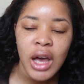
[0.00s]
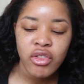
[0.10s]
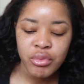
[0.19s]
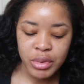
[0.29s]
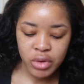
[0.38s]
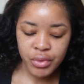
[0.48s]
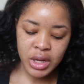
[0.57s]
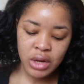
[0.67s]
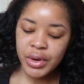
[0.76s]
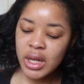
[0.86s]
I've been
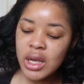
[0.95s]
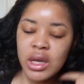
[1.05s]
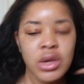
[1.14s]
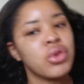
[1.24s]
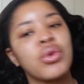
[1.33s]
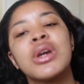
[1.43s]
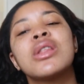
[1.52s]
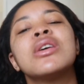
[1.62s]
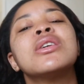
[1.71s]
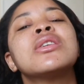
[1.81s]
really
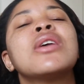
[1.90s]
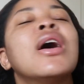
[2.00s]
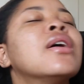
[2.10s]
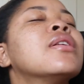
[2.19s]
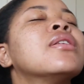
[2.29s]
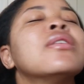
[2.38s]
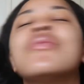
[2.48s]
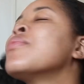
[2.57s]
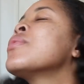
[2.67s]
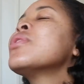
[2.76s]
enjoying this. And
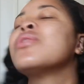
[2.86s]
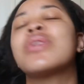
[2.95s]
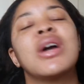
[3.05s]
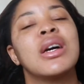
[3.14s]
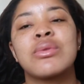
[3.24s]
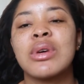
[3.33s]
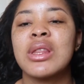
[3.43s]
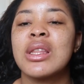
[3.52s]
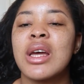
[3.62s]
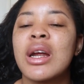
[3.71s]
you guys,
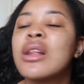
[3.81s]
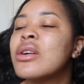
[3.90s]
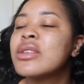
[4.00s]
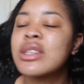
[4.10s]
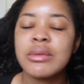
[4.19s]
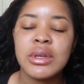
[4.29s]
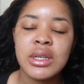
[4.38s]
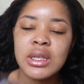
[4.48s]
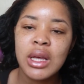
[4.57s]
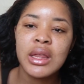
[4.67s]
one thing that I learned
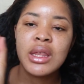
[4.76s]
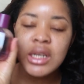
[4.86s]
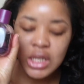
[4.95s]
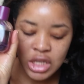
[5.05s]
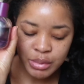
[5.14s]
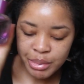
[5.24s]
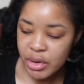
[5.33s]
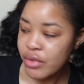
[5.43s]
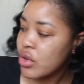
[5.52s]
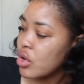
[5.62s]
is that these cheaper
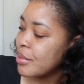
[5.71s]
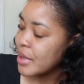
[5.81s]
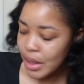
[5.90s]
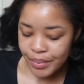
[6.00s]
perfumes,